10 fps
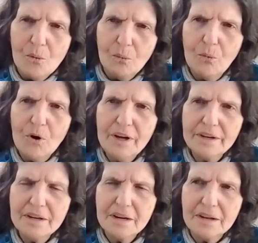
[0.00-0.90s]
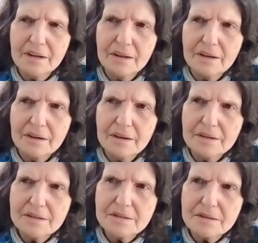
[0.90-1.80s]
One
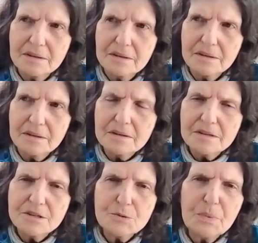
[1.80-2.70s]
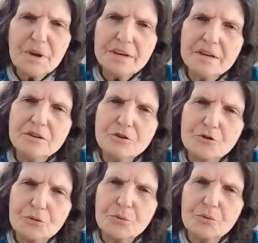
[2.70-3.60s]
is speaking
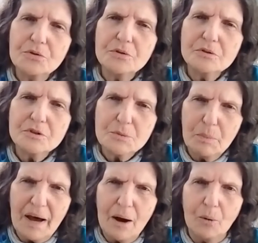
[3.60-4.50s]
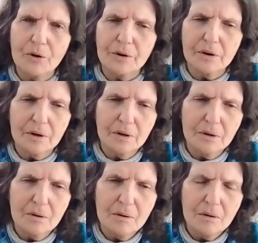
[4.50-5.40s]
truth to power,
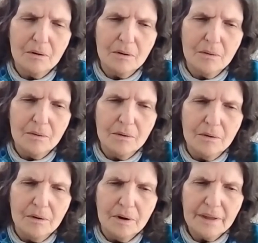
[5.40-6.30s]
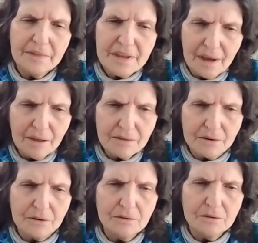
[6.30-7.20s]
and the
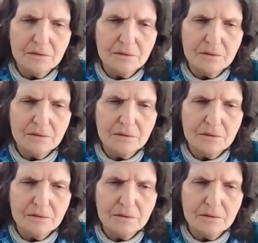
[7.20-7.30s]
other